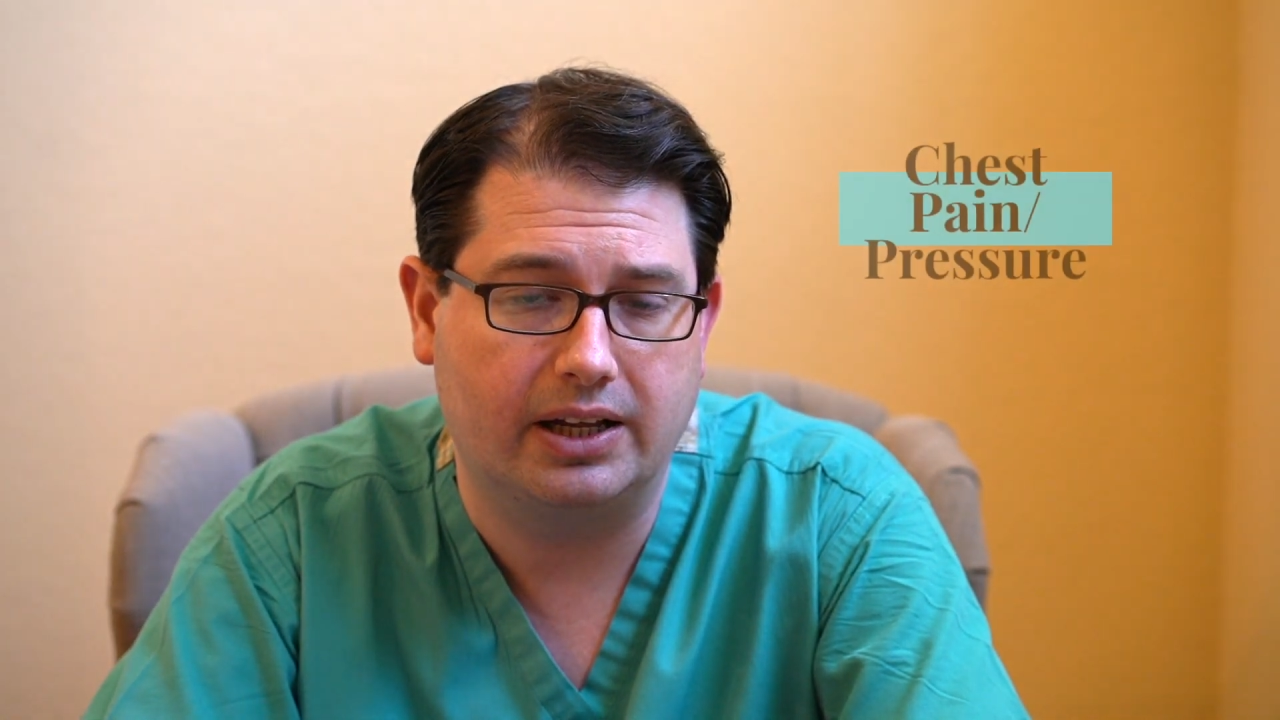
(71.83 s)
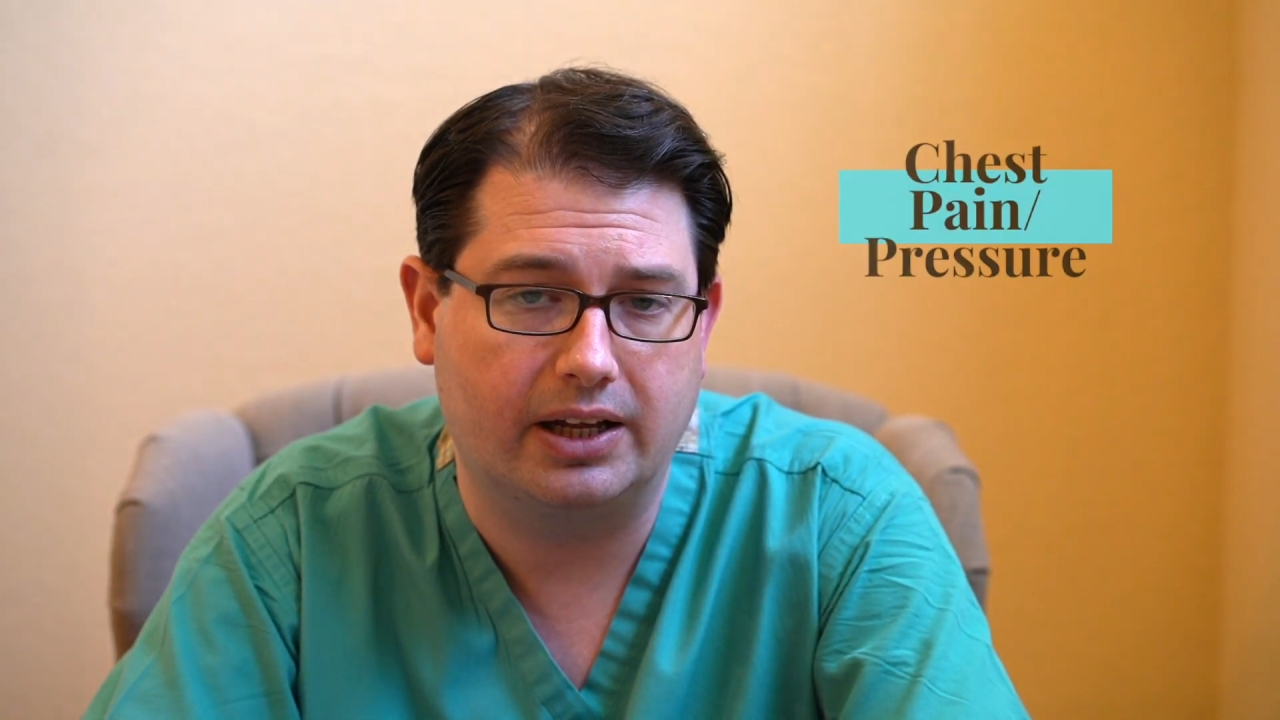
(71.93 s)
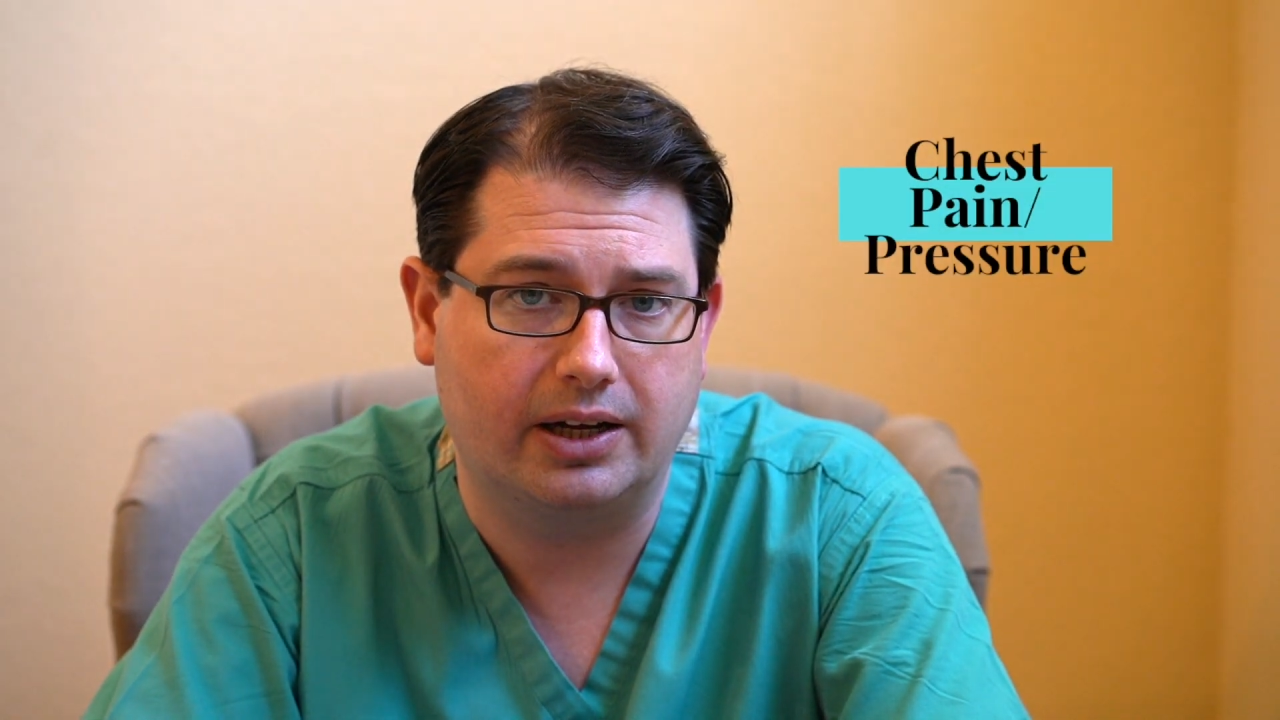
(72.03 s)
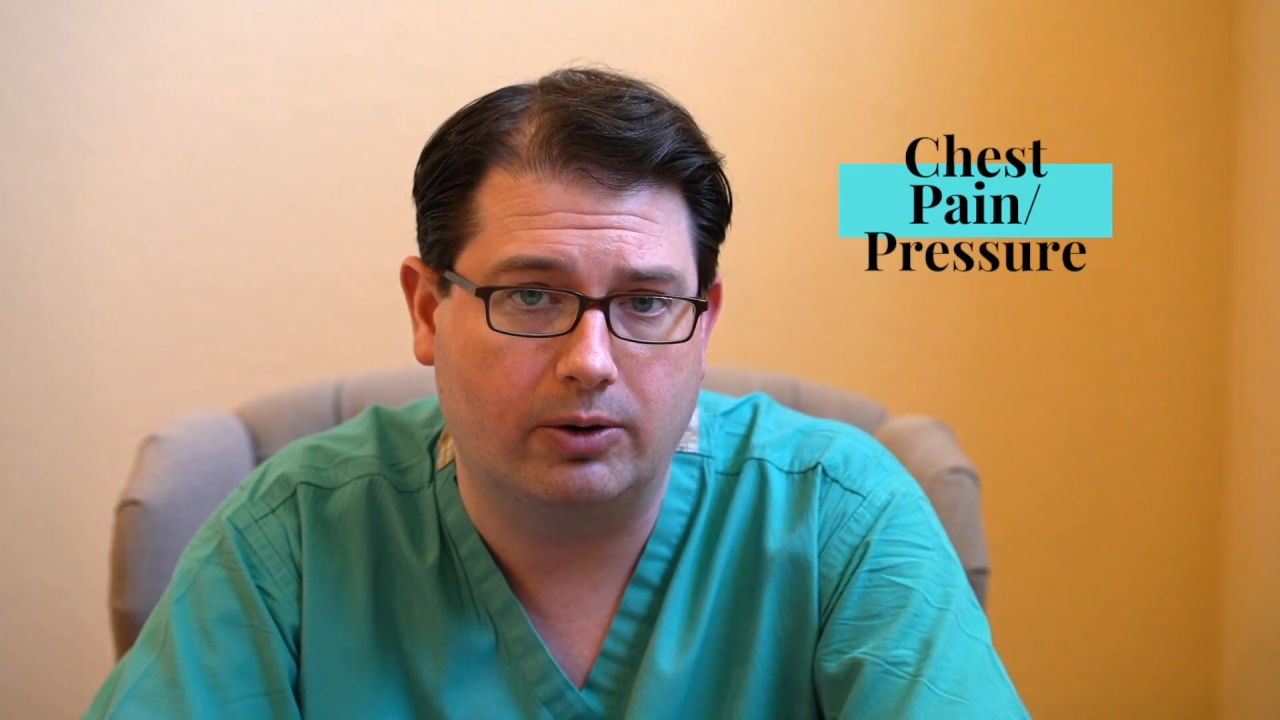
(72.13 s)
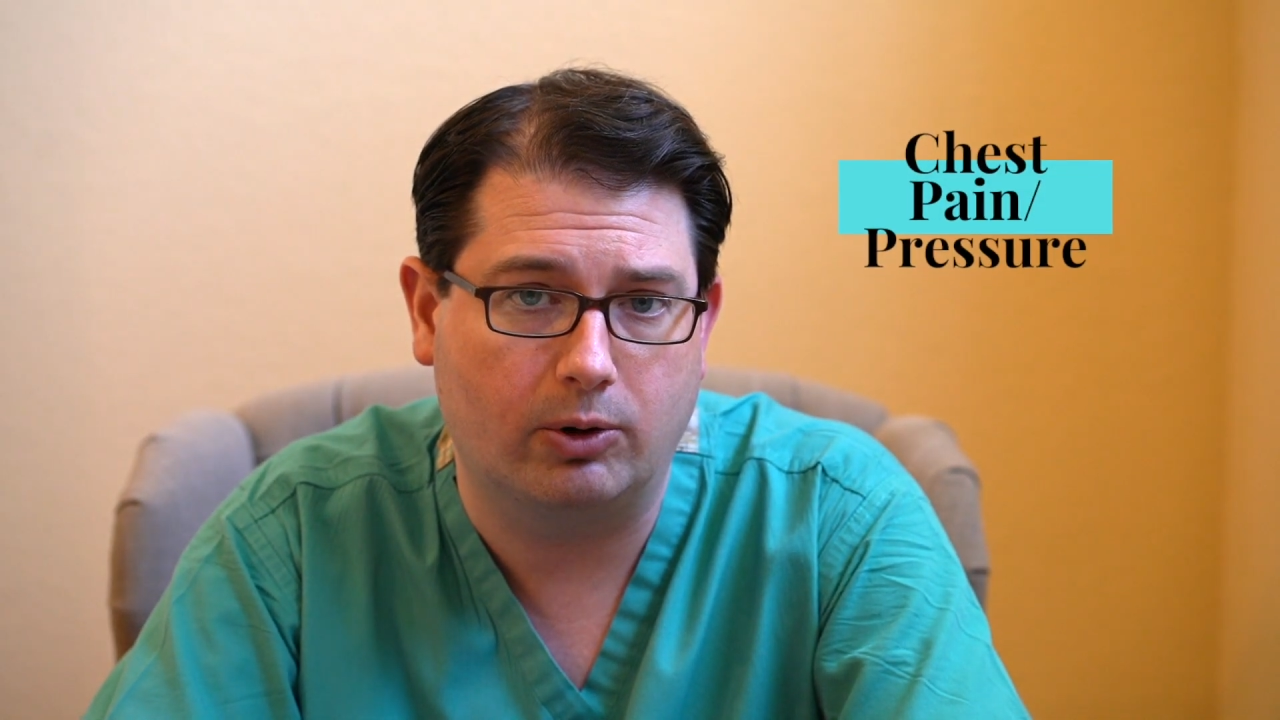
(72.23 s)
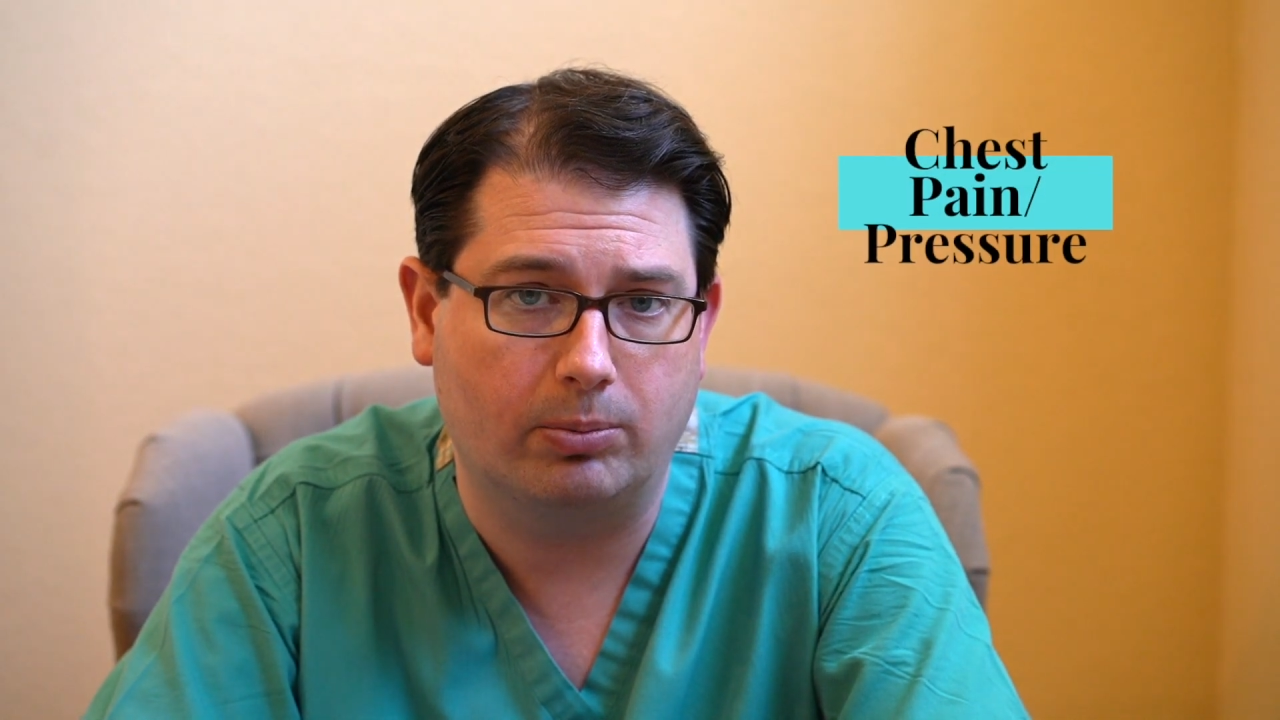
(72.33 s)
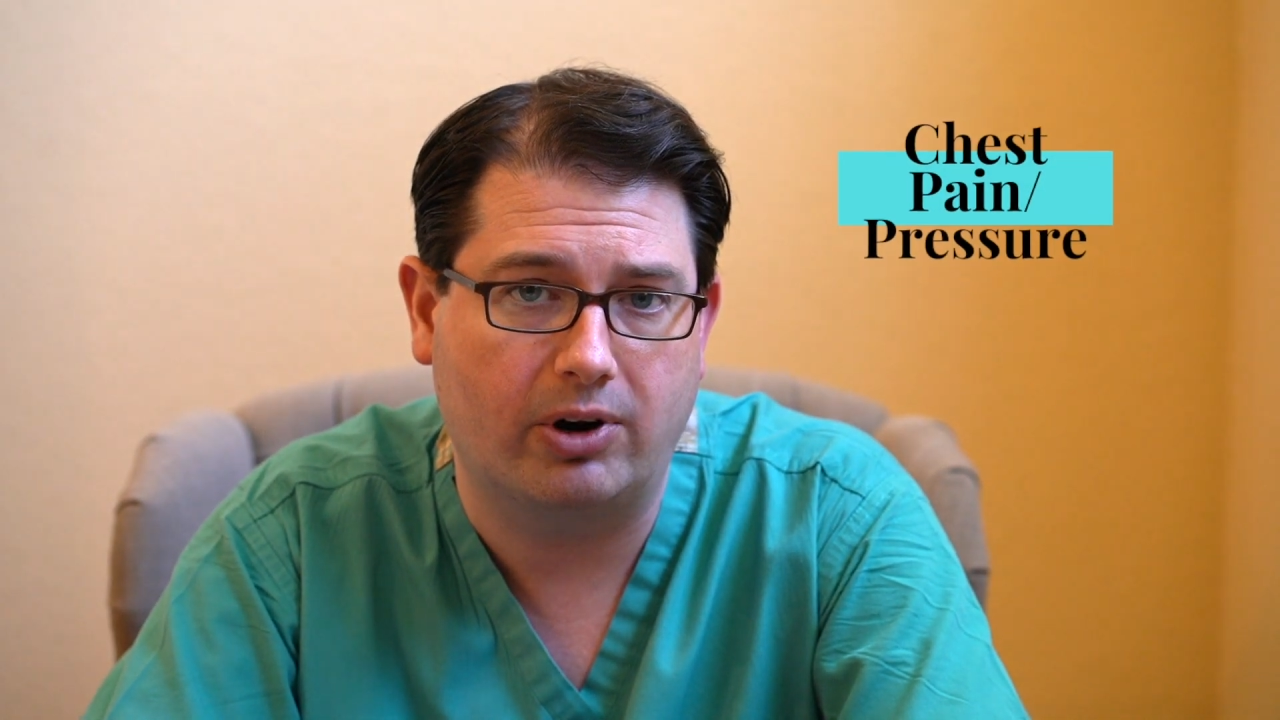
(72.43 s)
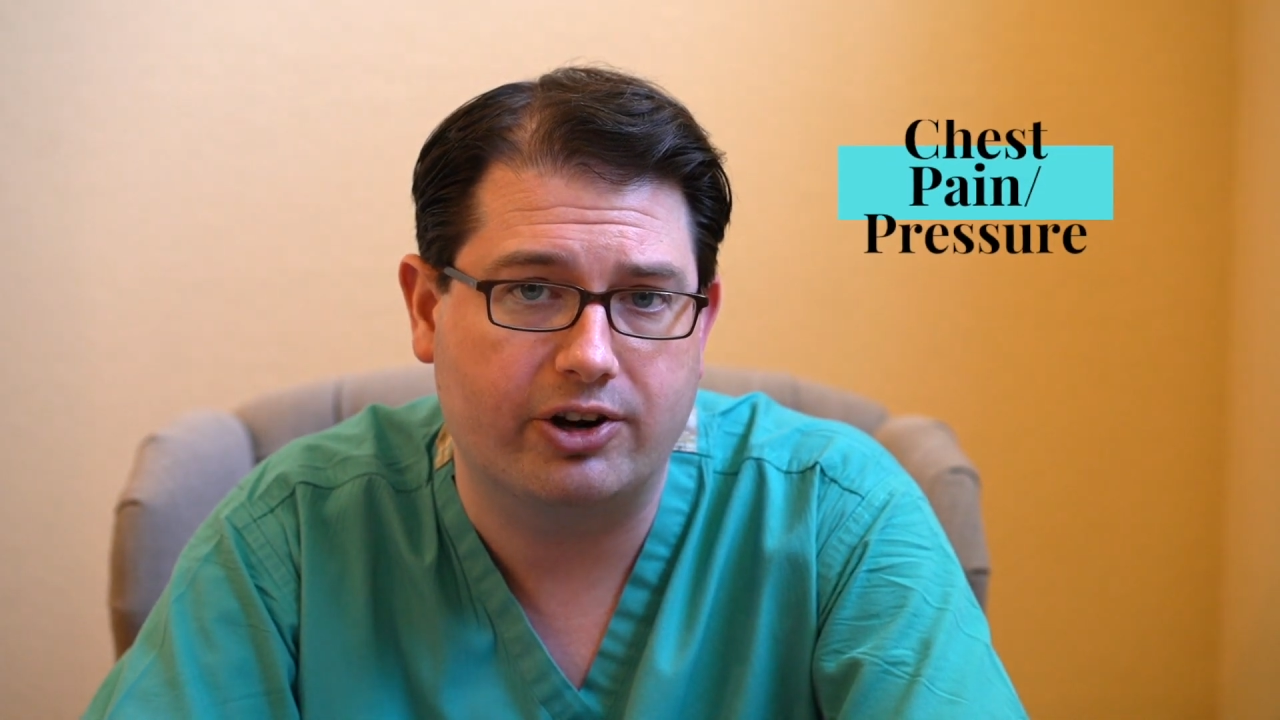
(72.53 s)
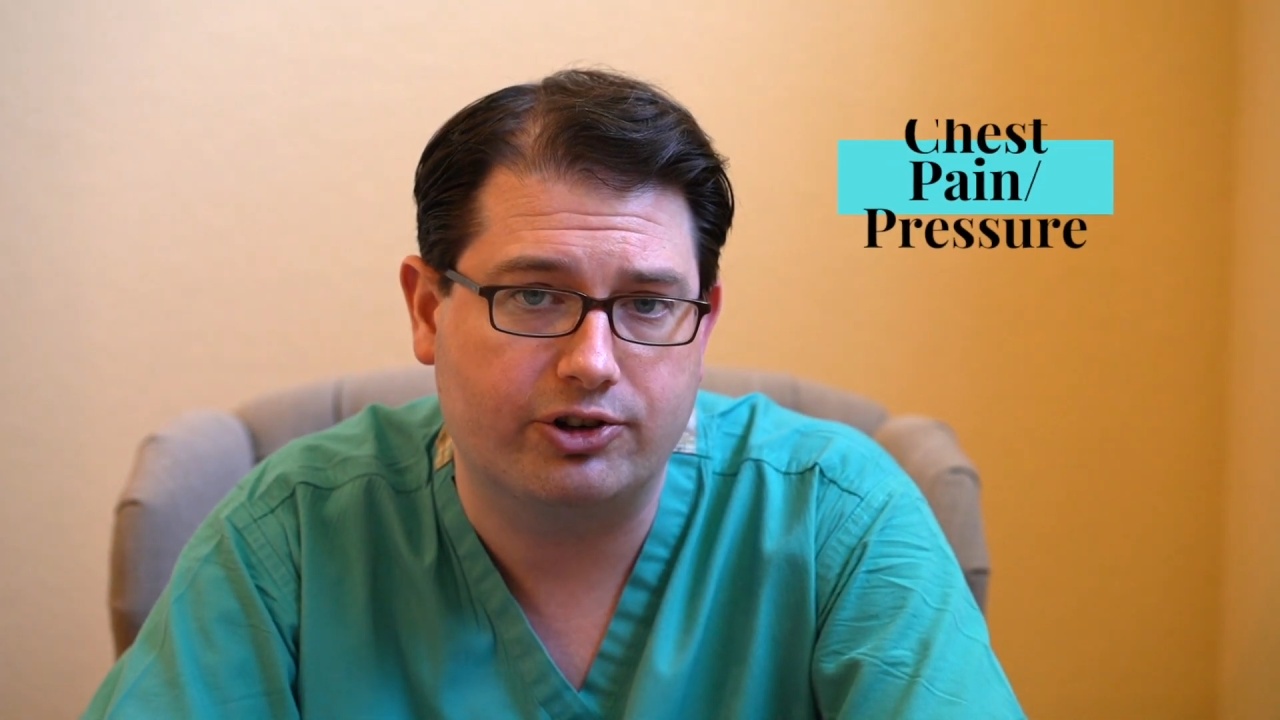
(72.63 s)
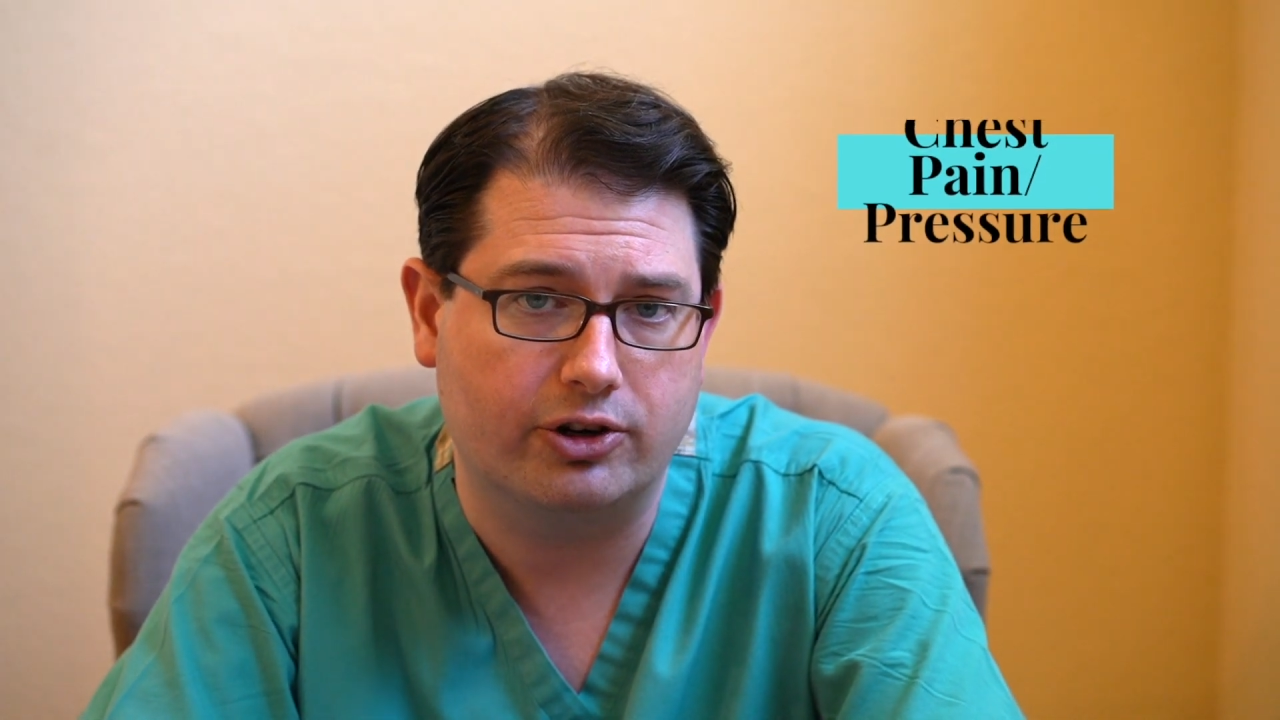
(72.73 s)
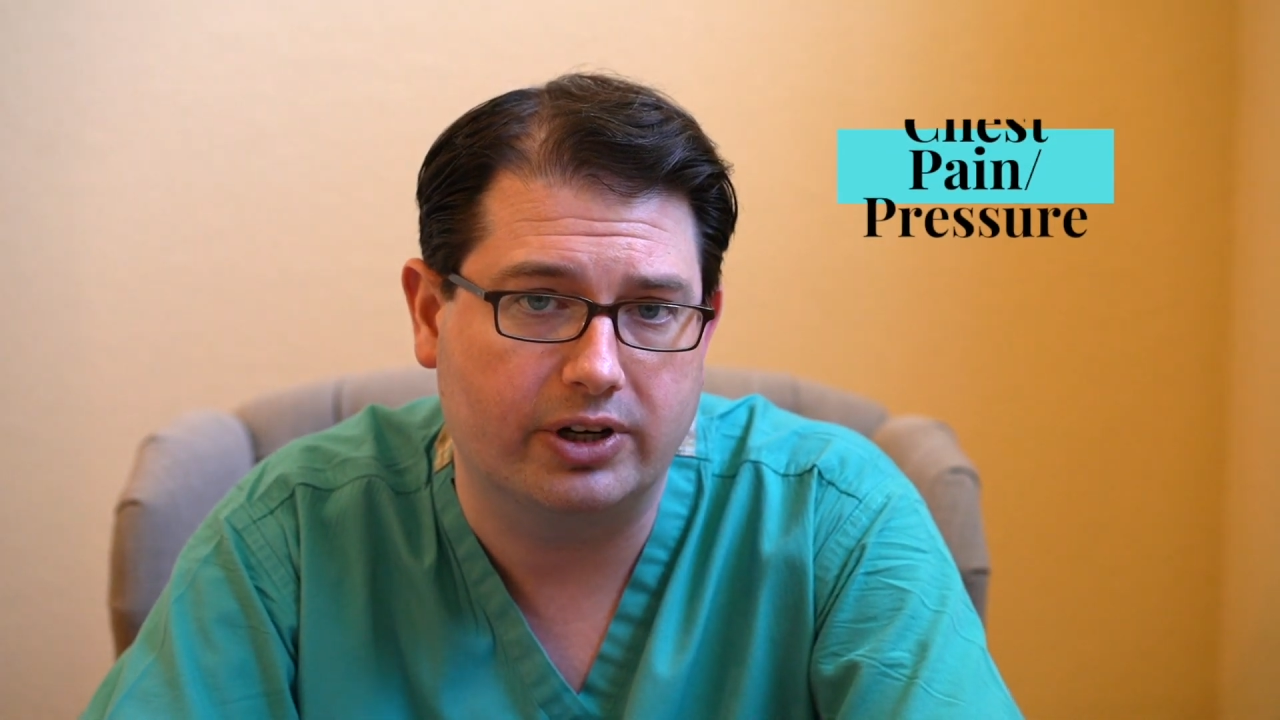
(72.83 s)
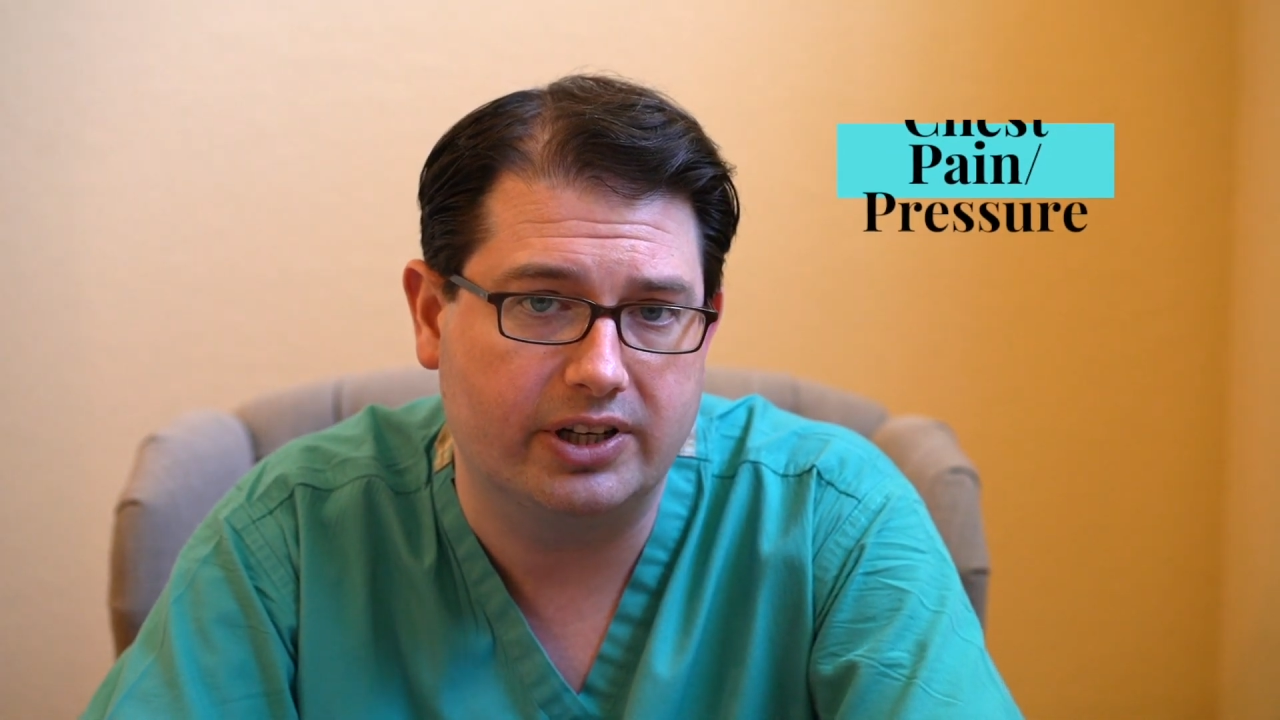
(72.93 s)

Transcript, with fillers: or pressure